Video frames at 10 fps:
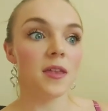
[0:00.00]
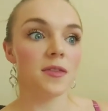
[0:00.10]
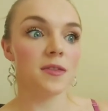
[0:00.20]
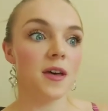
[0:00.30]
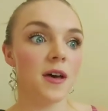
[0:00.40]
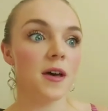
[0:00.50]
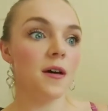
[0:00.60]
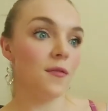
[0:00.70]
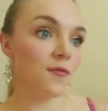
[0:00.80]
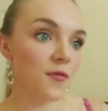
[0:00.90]
the
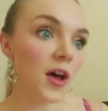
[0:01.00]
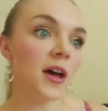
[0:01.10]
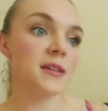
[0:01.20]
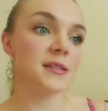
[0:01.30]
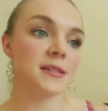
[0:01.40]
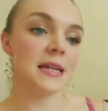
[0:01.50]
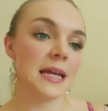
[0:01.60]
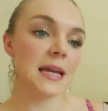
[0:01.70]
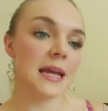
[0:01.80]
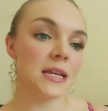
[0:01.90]
first
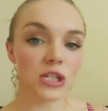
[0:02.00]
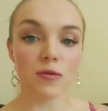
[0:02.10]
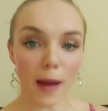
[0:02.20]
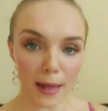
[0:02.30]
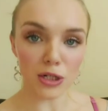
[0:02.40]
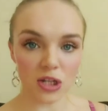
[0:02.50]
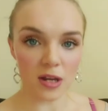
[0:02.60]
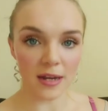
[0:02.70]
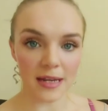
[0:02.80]
interaction,